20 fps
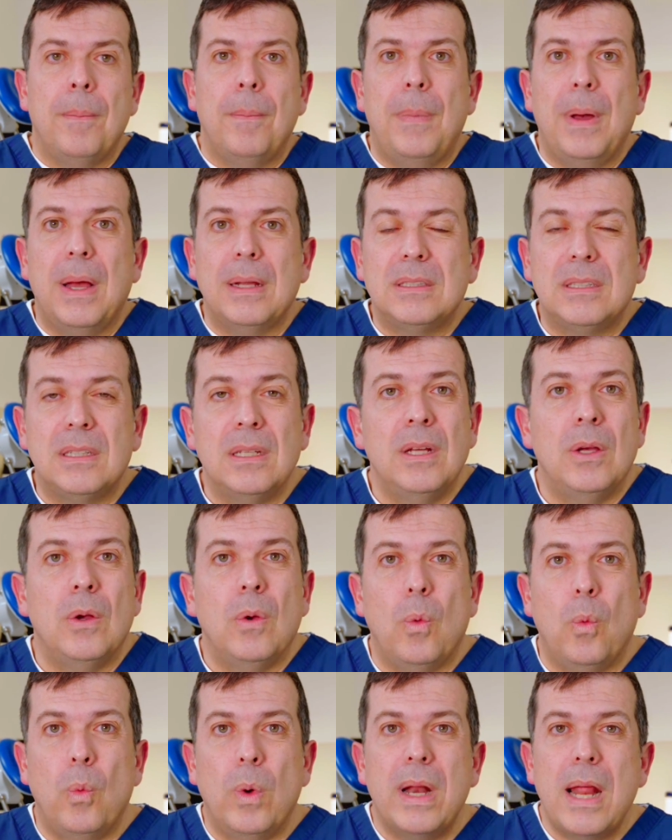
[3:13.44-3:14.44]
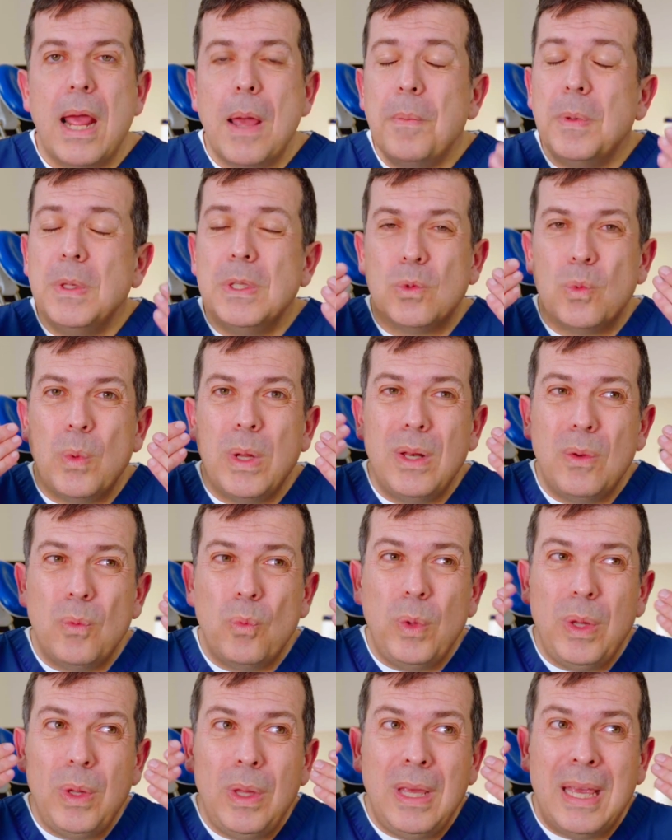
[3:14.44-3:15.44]
But what happens when
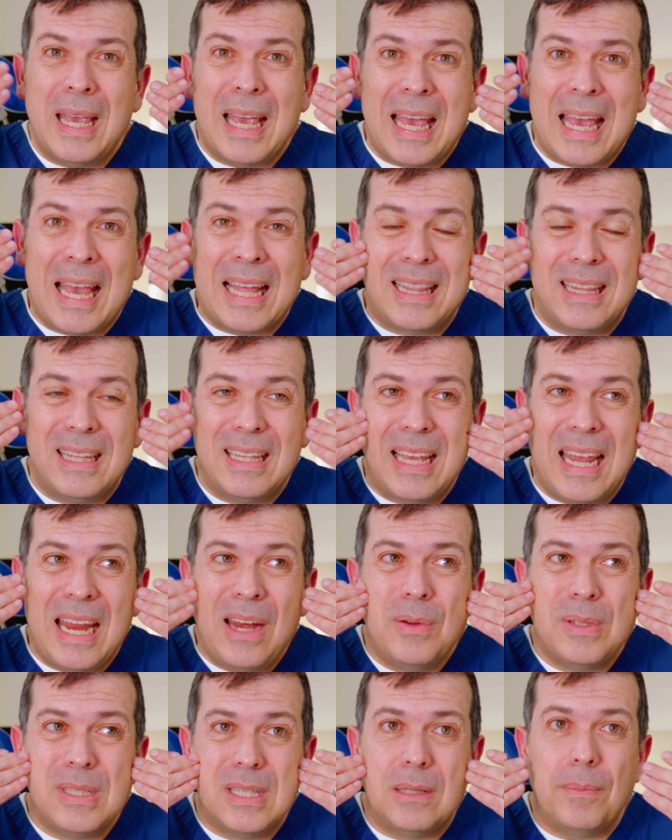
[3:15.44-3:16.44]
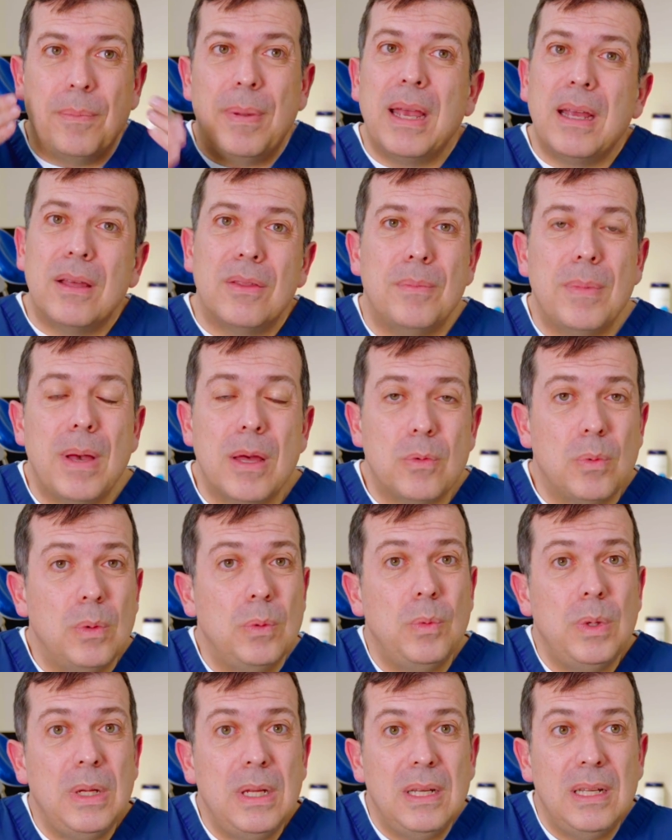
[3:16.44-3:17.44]
we, at the areas at the back of the mouth,
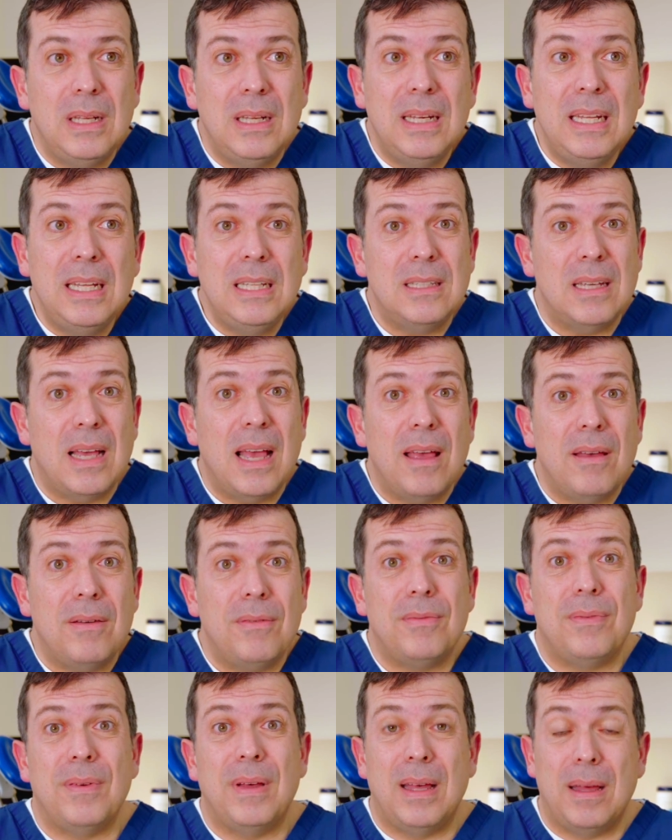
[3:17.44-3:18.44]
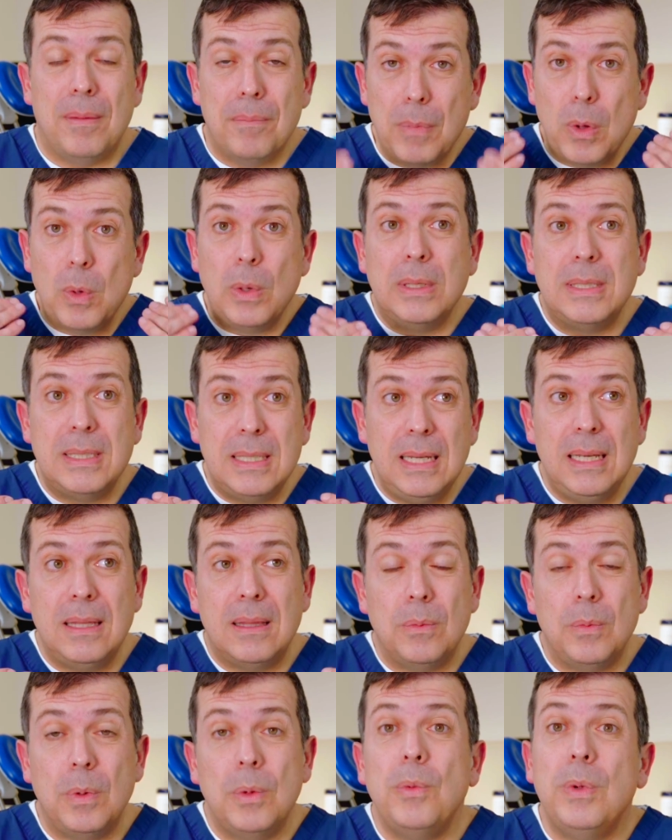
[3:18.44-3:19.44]
when we need to have molar
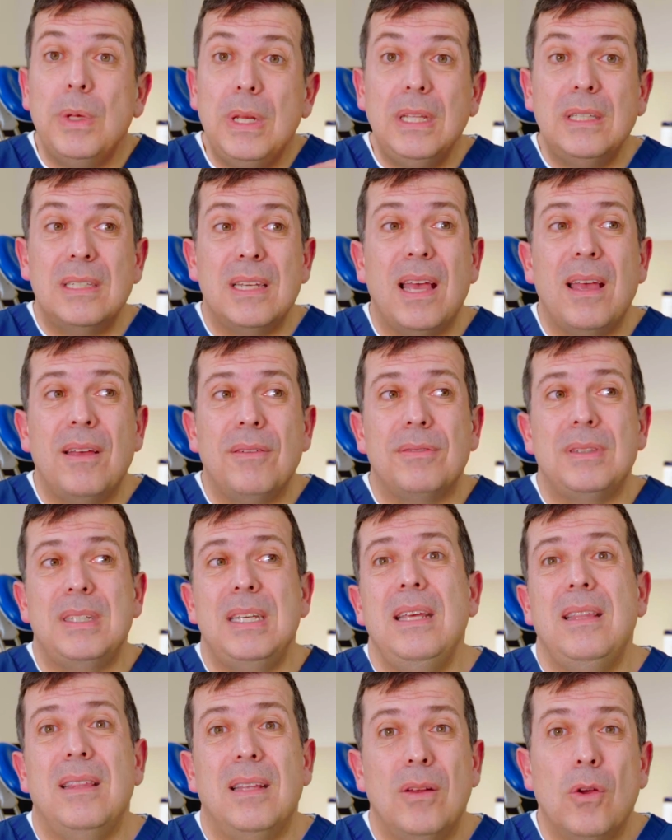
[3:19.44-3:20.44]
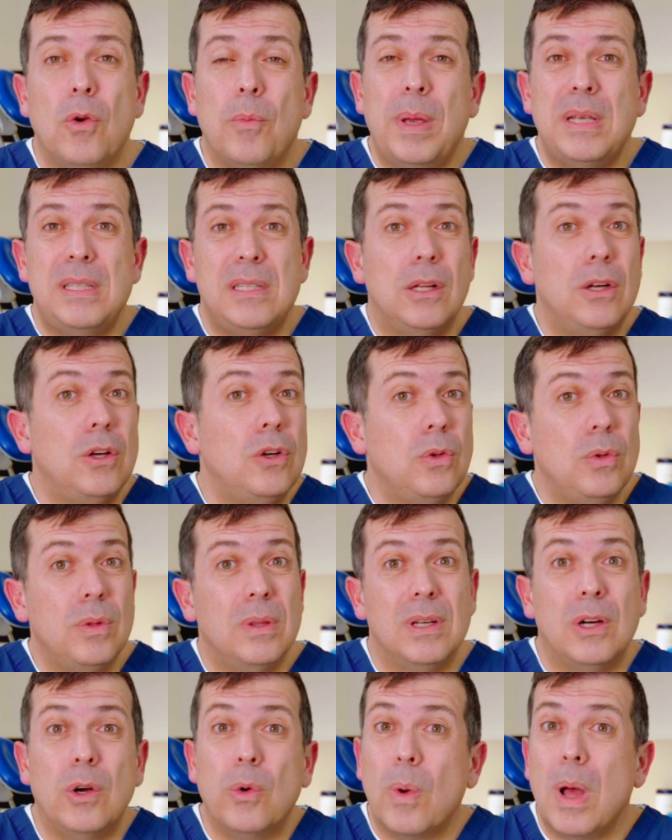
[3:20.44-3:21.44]
teeth, and where we need to have teeth that are basically going to do
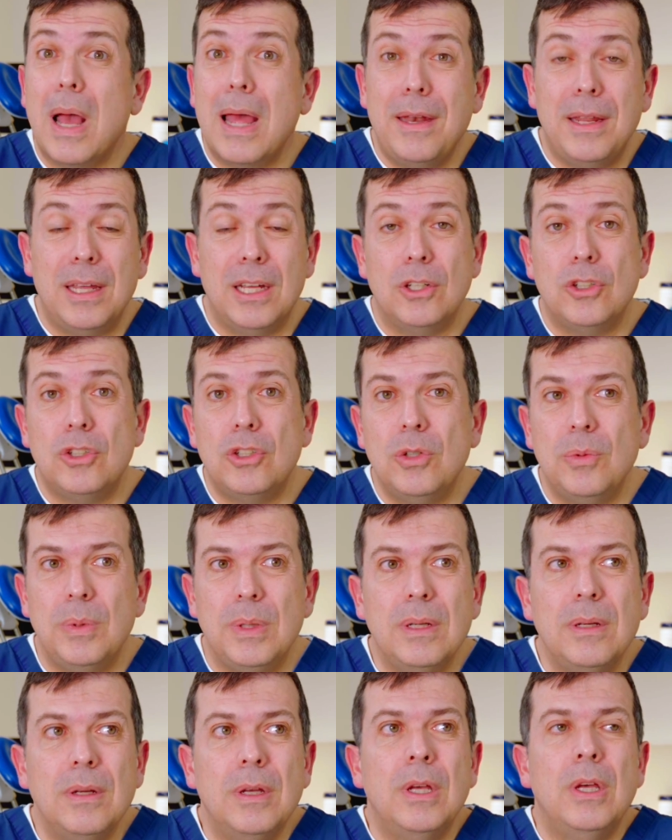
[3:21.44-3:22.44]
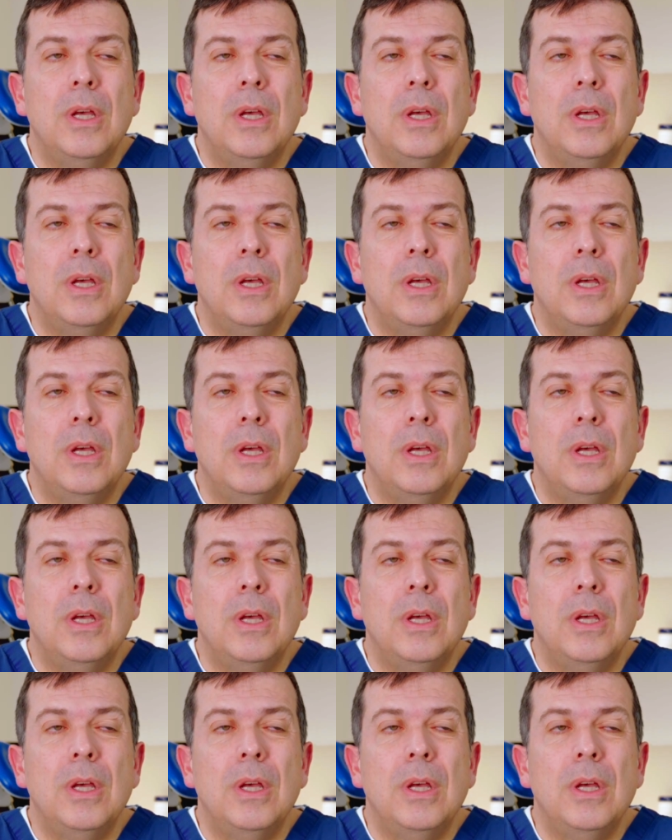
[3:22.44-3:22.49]
the grinding and chewing,